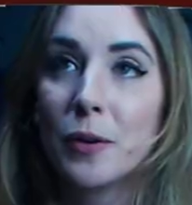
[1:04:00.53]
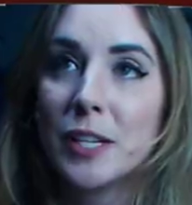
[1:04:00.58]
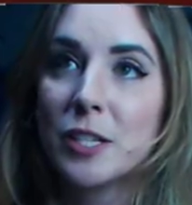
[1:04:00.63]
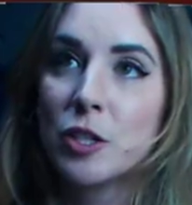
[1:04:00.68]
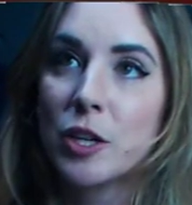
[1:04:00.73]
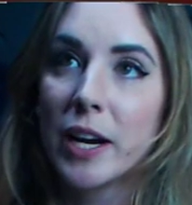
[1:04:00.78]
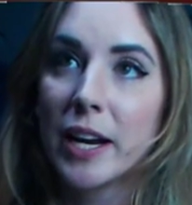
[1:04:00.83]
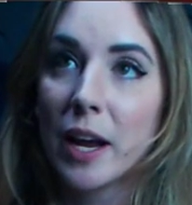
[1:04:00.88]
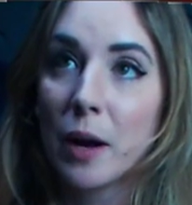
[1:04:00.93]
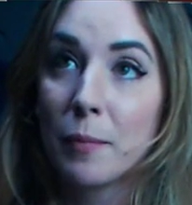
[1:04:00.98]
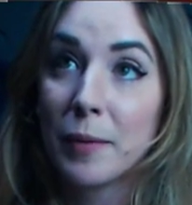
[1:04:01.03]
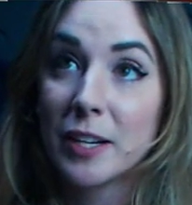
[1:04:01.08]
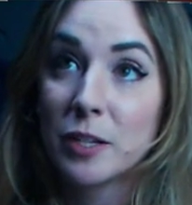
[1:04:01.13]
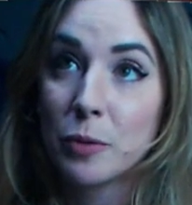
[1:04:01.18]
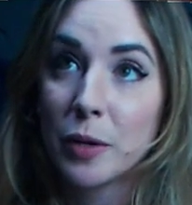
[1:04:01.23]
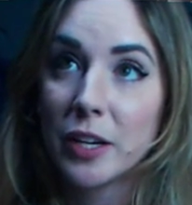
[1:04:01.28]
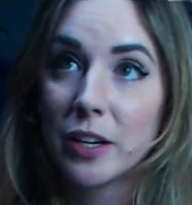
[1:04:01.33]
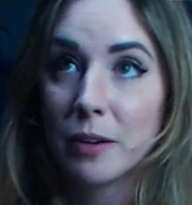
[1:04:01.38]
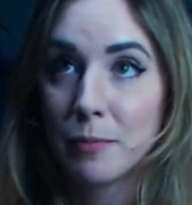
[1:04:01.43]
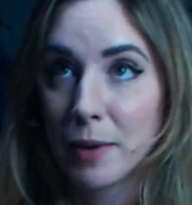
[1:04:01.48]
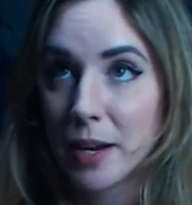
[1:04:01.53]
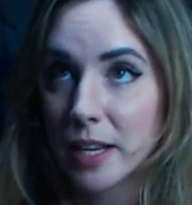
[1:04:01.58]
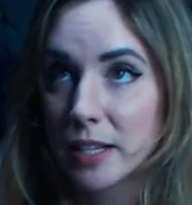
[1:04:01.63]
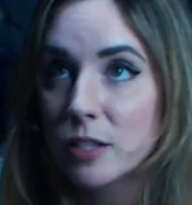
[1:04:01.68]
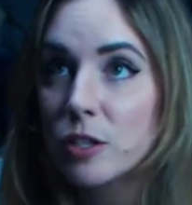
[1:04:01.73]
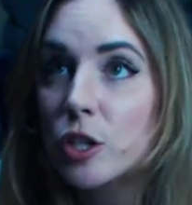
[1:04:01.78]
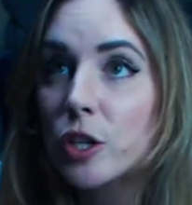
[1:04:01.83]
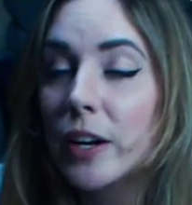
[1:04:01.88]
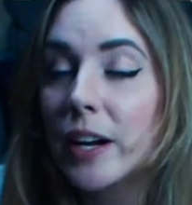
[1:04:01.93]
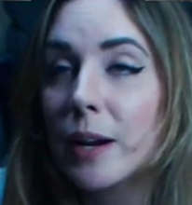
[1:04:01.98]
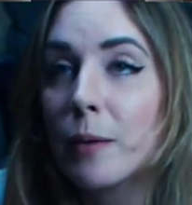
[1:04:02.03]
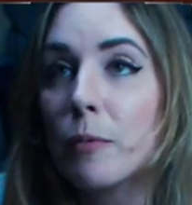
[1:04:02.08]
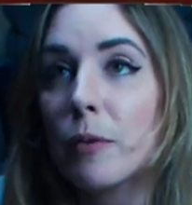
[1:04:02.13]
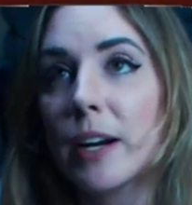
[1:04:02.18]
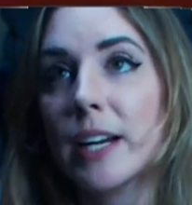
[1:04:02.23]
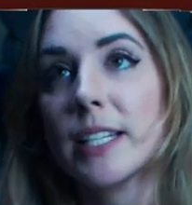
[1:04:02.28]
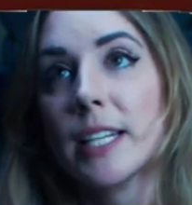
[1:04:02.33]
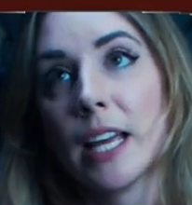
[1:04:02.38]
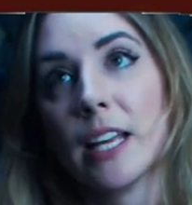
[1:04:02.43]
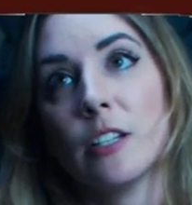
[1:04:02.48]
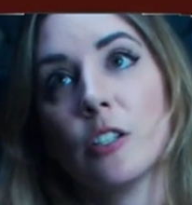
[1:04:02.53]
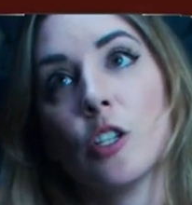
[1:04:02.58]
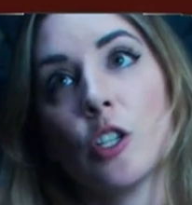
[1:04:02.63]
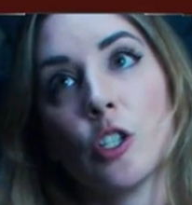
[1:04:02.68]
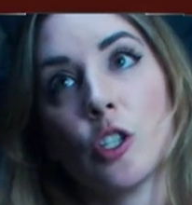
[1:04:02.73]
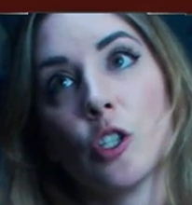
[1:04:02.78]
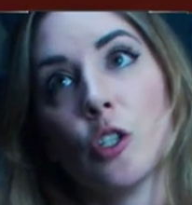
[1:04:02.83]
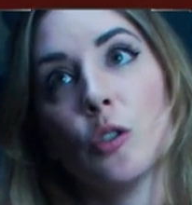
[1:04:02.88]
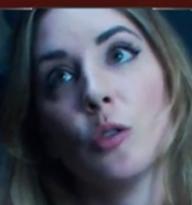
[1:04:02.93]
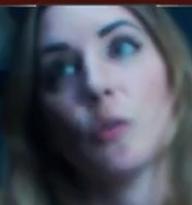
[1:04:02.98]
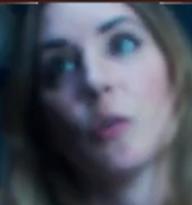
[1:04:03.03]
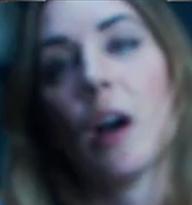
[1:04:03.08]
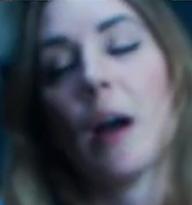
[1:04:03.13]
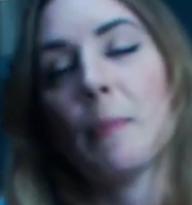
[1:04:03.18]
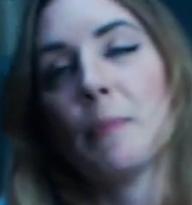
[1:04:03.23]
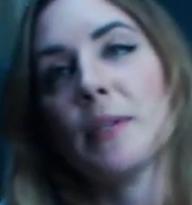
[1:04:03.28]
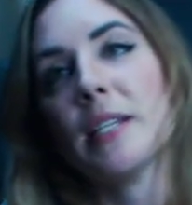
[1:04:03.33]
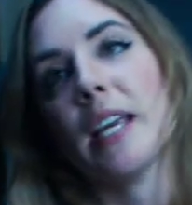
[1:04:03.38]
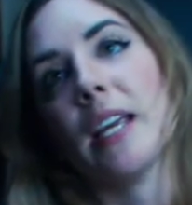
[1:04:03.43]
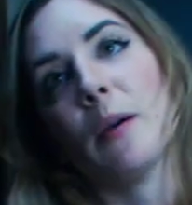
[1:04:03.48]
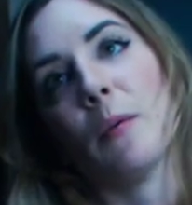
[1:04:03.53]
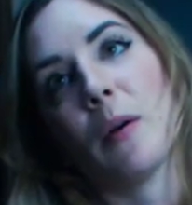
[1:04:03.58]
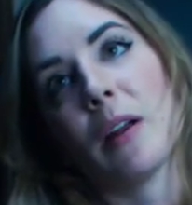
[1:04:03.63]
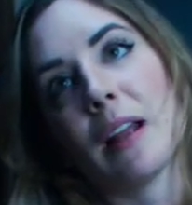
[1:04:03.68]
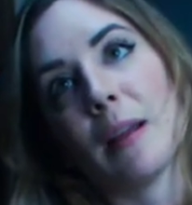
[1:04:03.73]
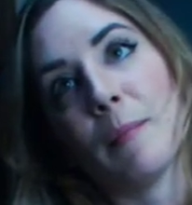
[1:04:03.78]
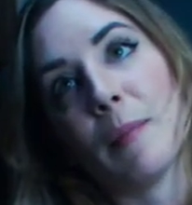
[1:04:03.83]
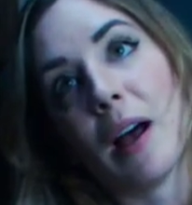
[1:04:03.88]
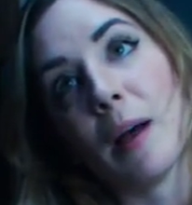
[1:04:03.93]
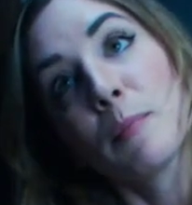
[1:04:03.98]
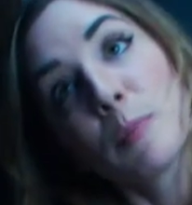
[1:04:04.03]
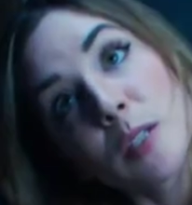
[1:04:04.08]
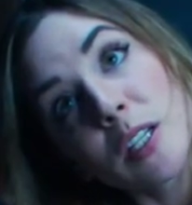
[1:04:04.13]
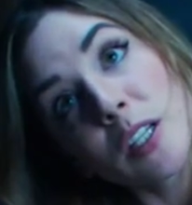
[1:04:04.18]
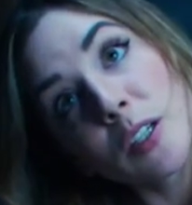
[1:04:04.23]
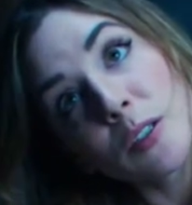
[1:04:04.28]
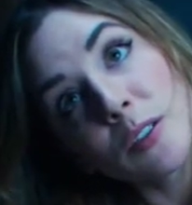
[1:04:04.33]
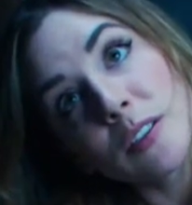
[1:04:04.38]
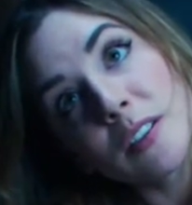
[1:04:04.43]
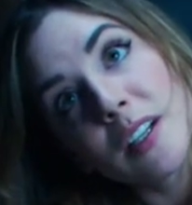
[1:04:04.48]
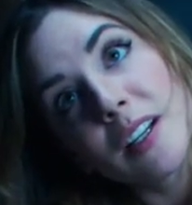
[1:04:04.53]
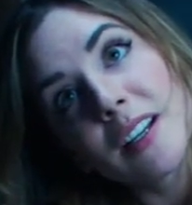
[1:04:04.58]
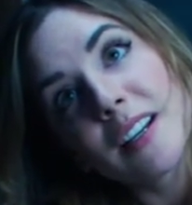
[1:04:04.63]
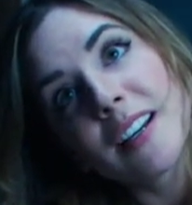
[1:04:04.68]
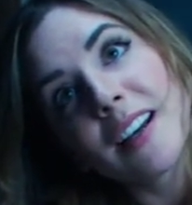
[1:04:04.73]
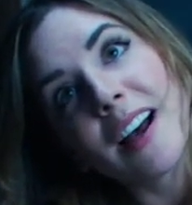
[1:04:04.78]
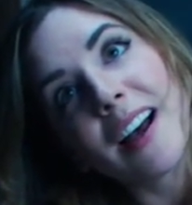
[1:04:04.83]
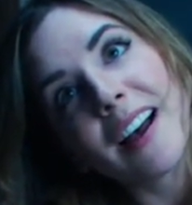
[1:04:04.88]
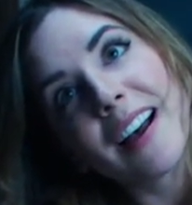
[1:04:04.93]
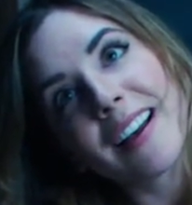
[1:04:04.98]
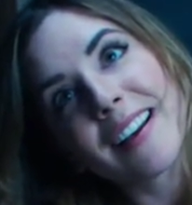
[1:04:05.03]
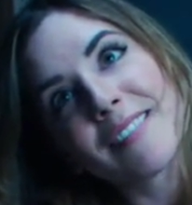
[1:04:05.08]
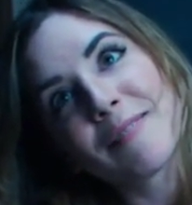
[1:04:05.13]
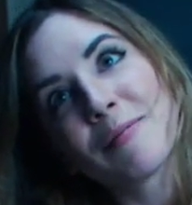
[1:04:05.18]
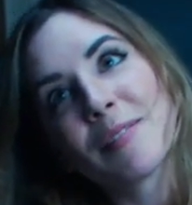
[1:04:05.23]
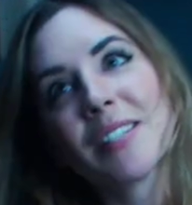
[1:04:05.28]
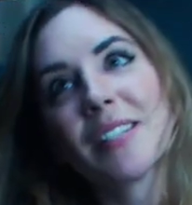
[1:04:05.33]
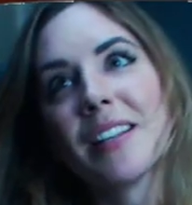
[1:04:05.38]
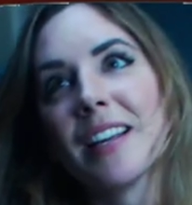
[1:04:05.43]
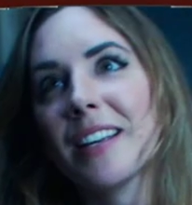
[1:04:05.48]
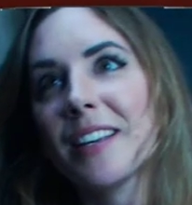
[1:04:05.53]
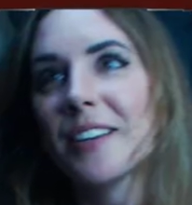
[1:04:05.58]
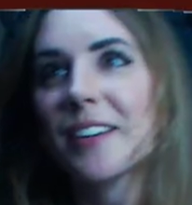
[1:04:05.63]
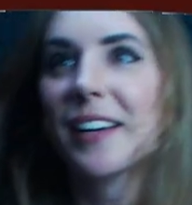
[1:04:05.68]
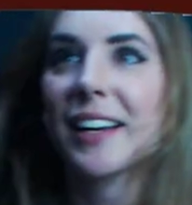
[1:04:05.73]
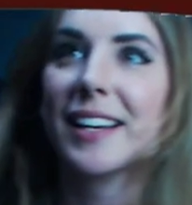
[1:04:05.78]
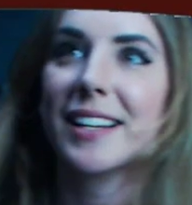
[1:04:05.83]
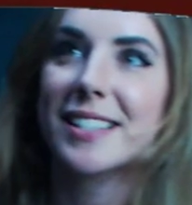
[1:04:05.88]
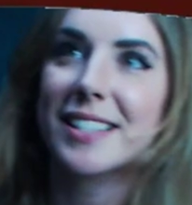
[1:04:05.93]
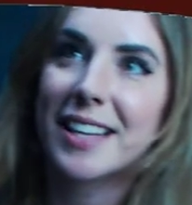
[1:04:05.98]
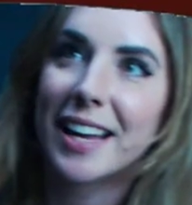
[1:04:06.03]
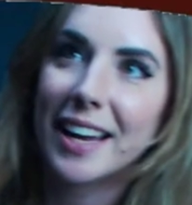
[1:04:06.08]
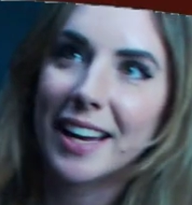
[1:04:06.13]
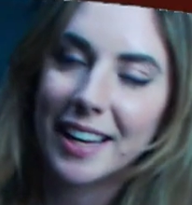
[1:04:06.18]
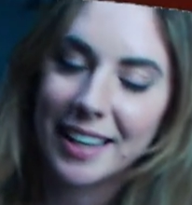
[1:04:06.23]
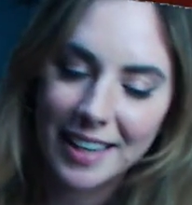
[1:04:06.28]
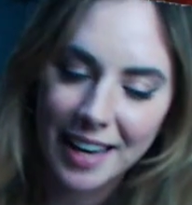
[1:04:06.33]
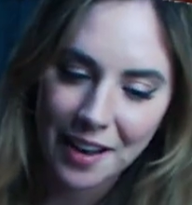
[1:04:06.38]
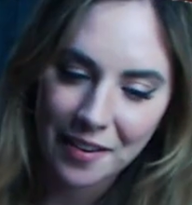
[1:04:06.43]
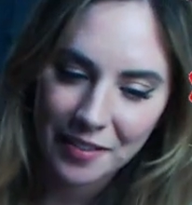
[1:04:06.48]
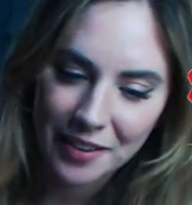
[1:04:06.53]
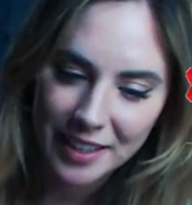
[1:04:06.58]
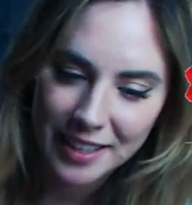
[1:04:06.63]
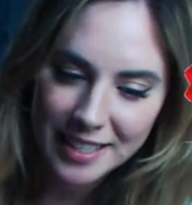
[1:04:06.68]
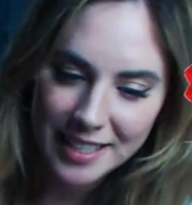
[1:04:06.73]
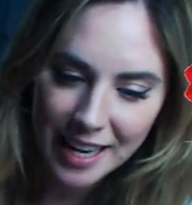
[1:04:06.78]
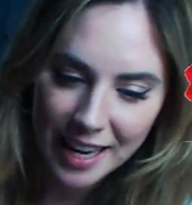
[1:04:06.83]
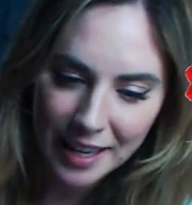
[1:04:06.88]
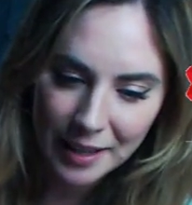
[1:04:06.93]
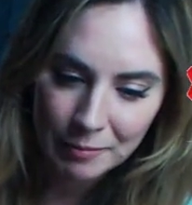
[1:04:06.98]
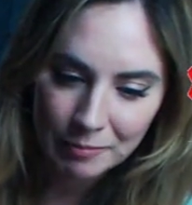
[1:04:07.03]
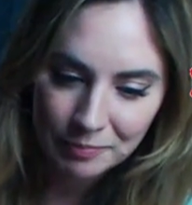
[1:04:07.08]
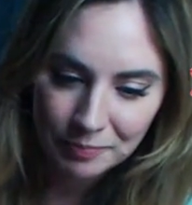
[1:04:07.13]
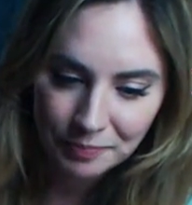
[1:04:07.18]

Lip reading: check out my Twitter and my Instagram, where I tend to update what I'm up to, so that you guys can have a good time.